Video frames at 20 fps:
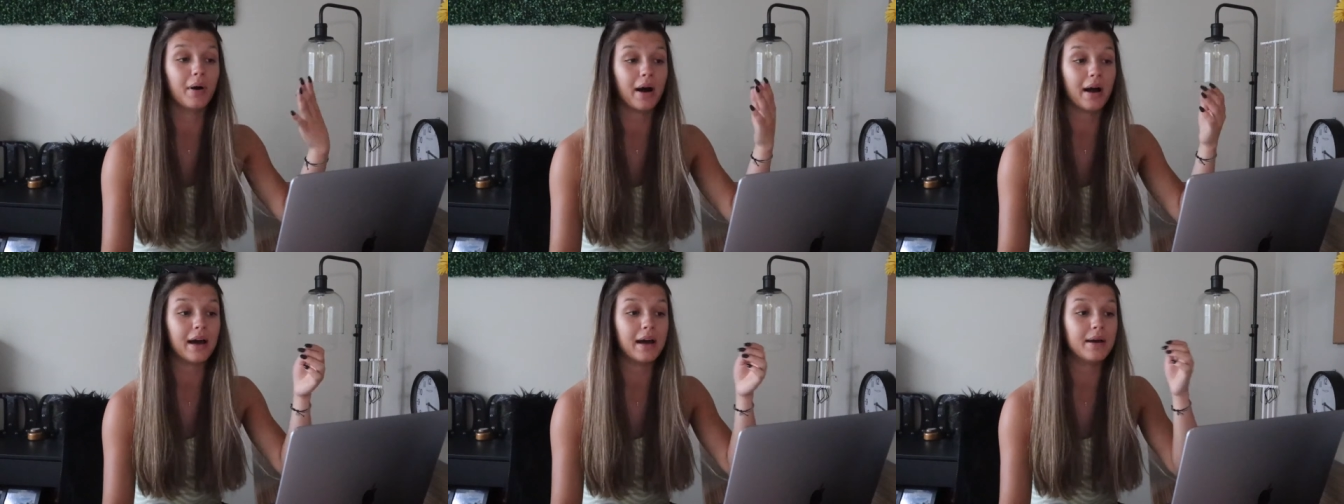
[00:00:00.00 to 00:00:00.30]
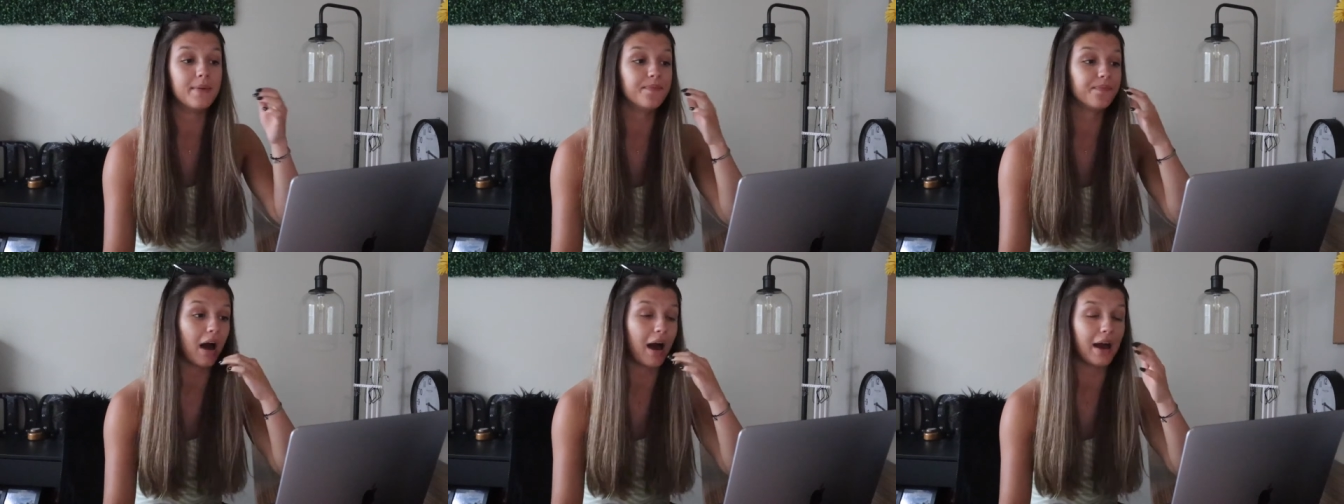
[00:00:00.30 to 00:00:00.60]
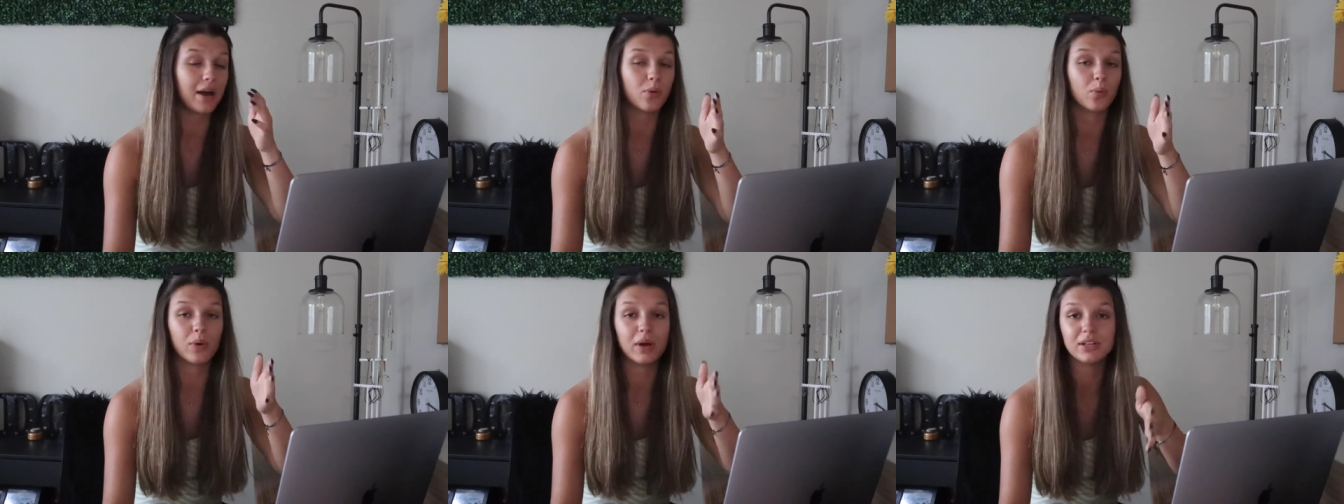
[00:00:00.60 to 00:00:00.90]
but
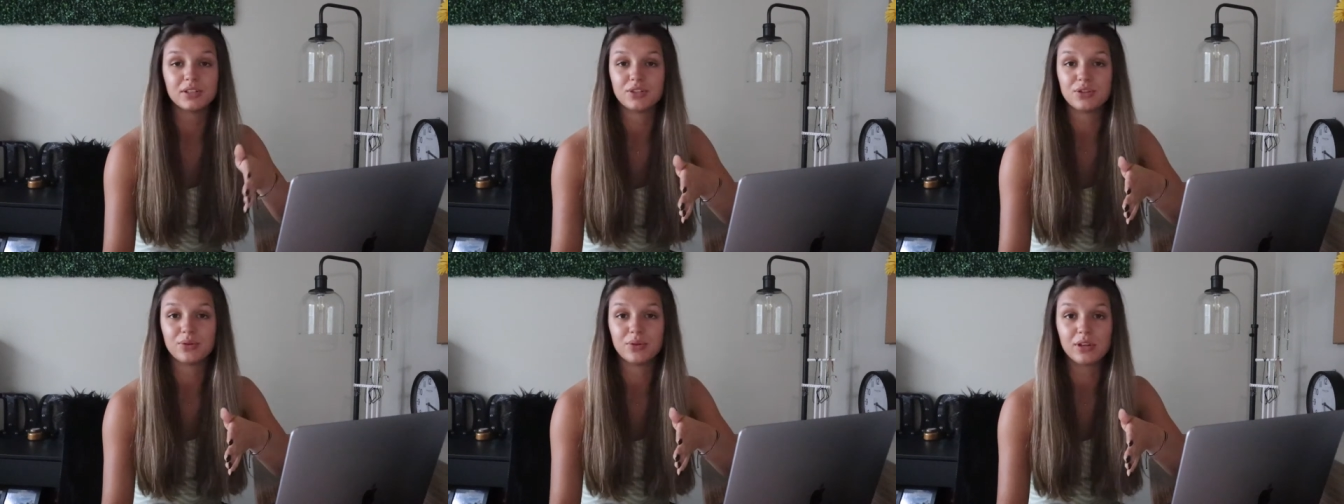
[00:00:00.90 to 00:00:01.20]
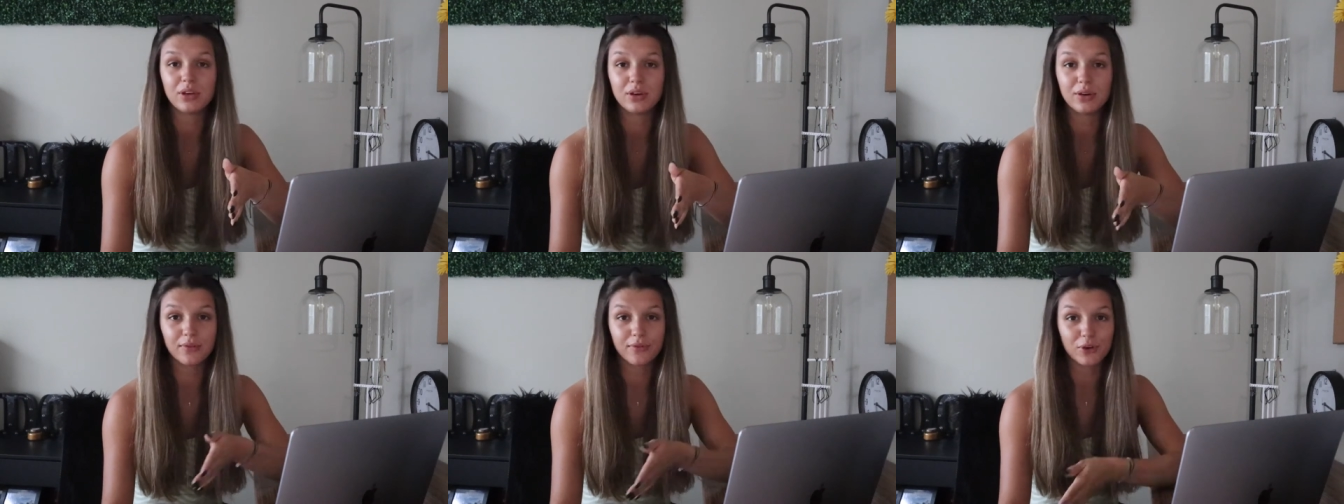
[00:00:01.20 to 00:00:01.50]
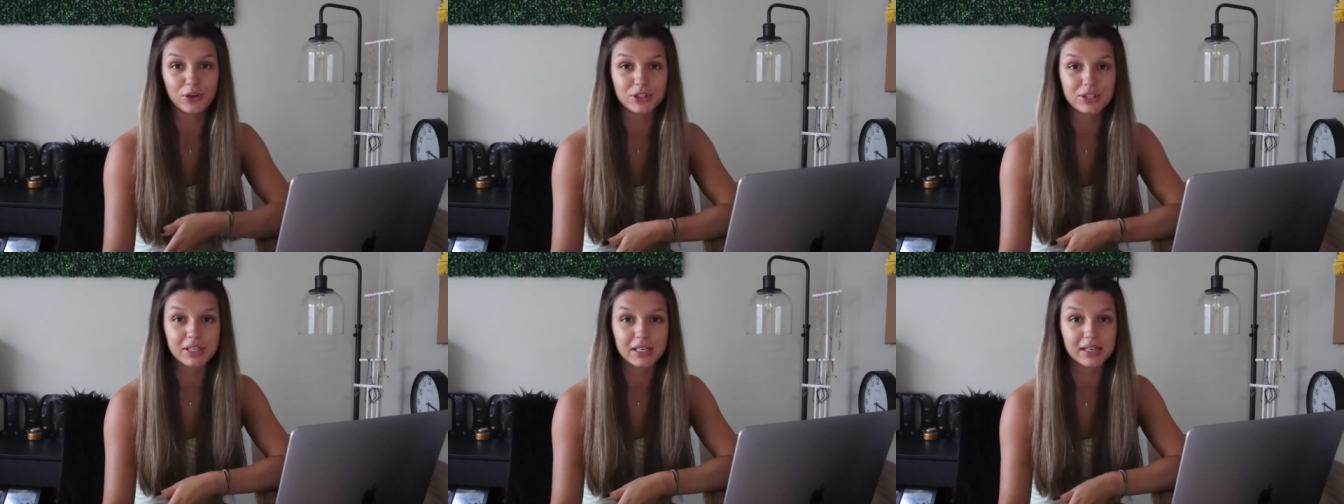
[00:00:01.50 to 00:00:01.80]
I went to the
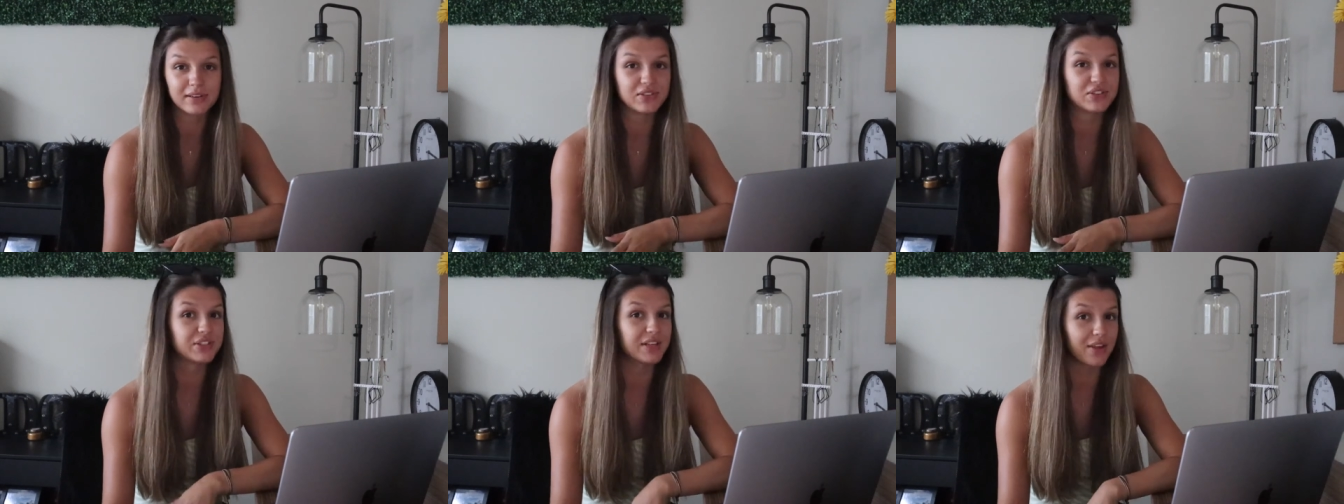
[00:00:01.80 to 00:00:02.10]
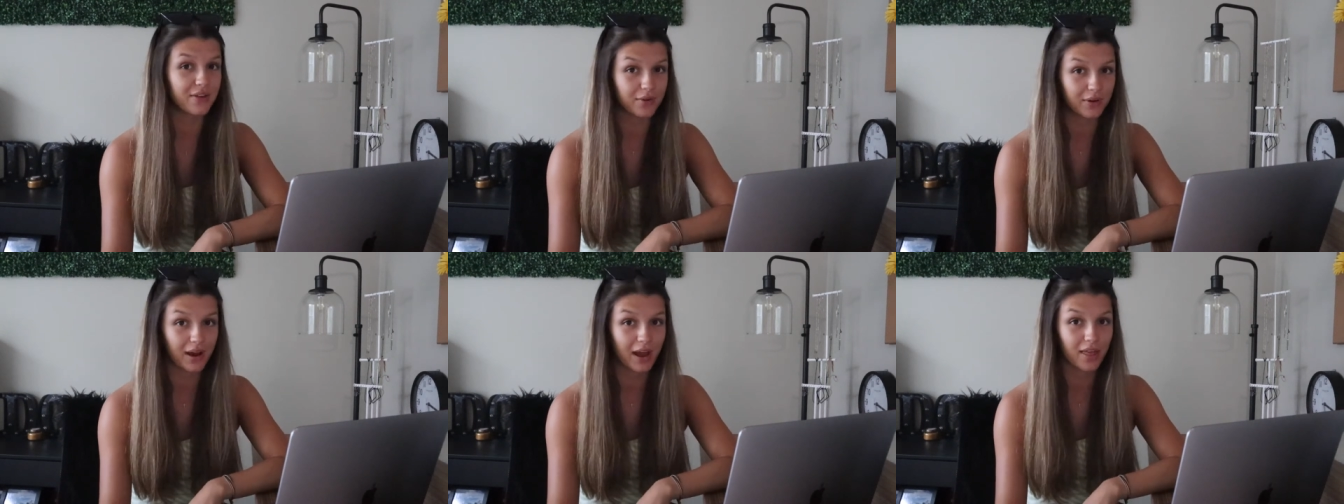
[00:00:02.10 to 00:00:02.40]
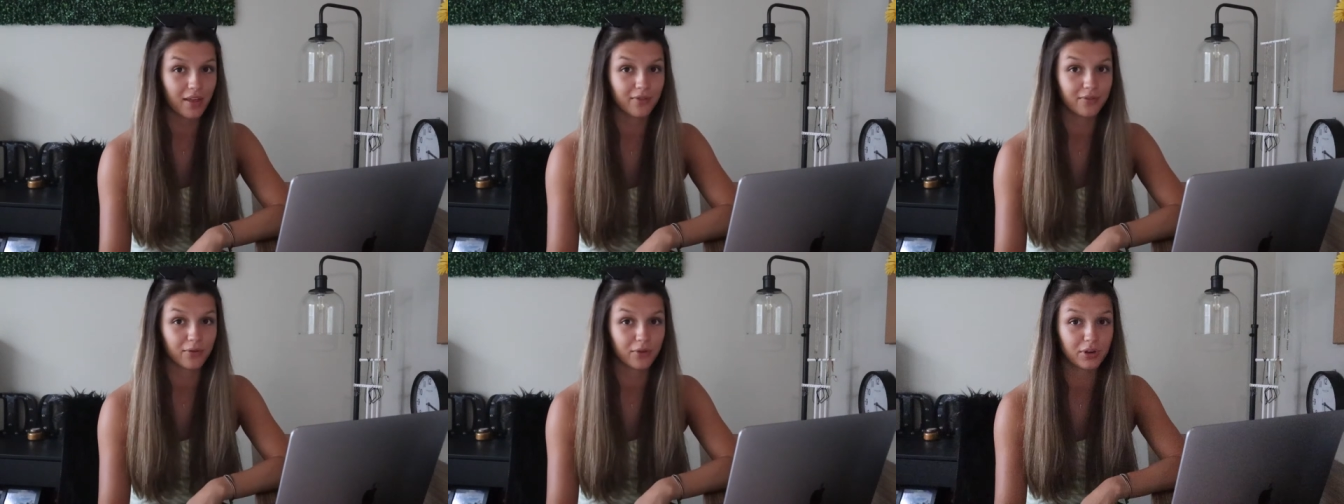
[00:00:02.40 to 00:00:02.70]
University of Southern
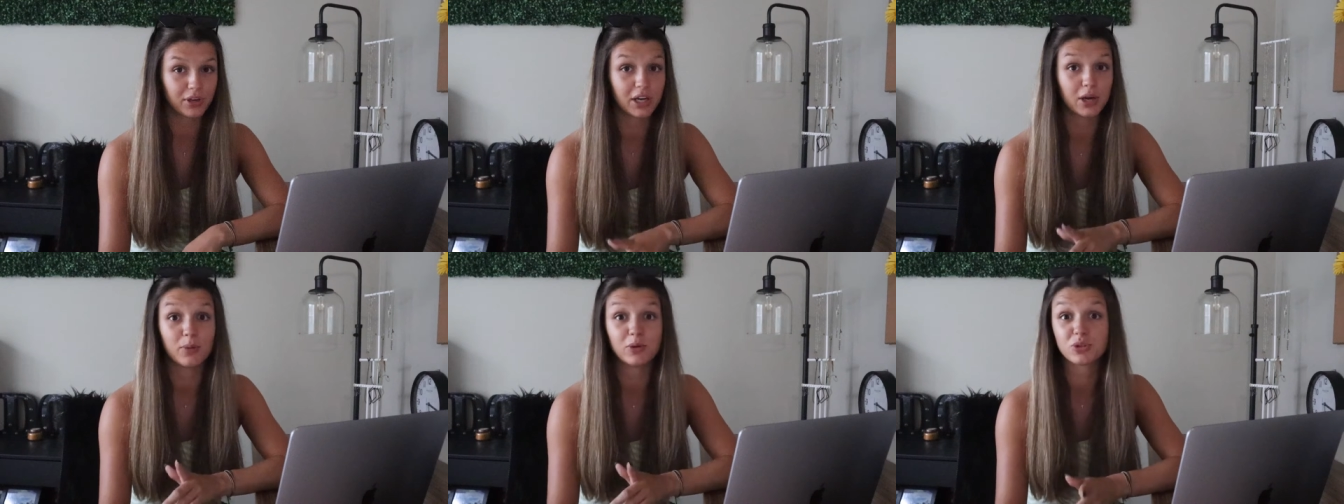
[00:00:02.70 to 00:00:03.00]
California,